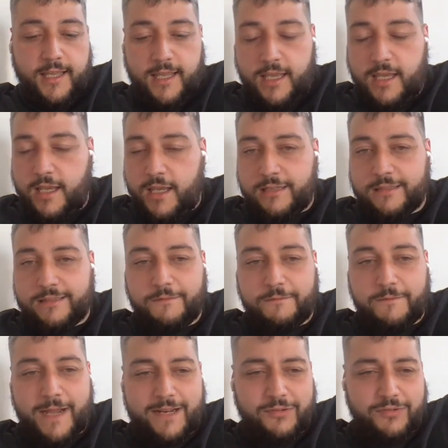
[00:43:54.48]
And the
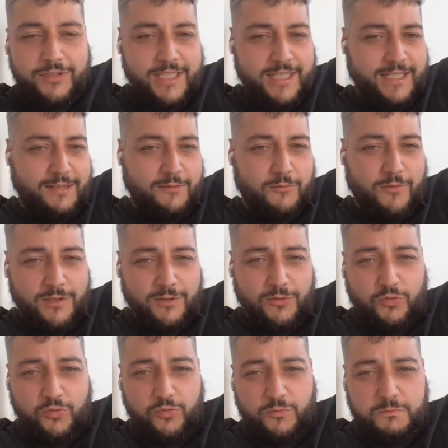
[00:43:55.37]
final thing I
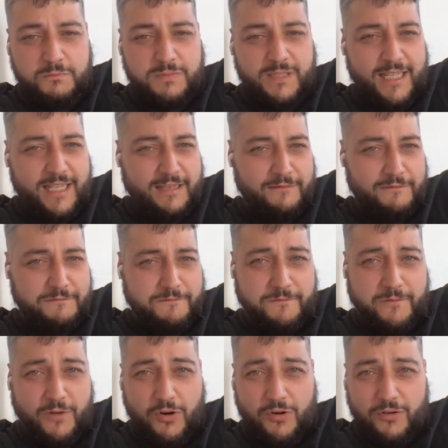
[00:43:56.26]
want to leave
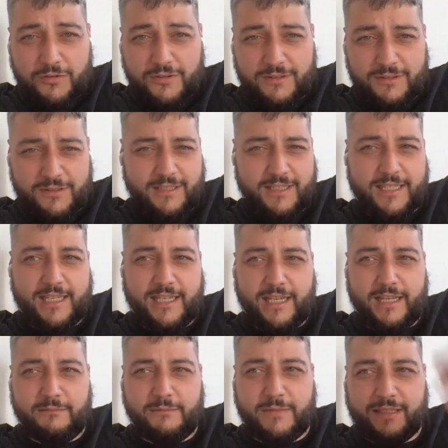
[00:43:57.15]
on,
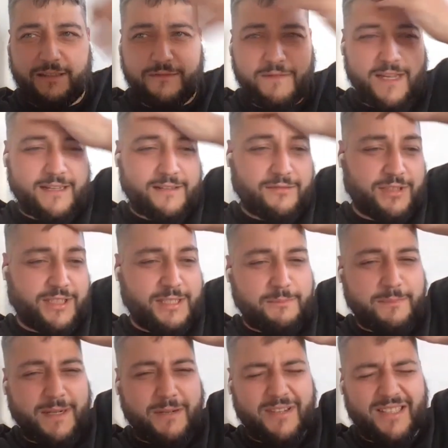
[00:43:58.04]
and the final
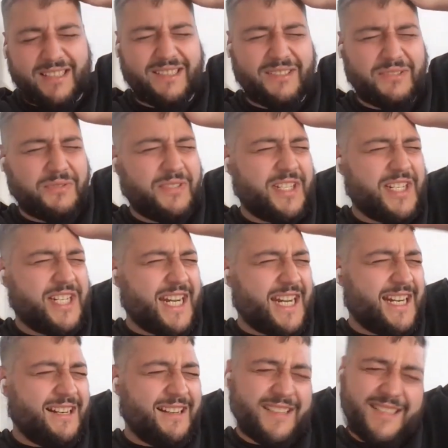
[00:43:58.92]
tip I wanted to
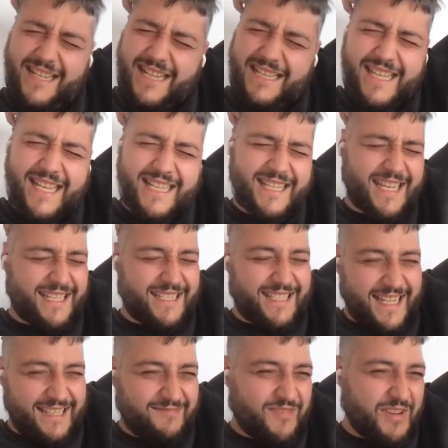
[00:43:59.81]
share, it's
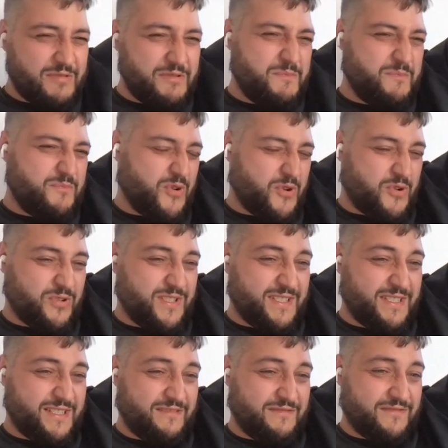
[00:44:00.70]
not very positive.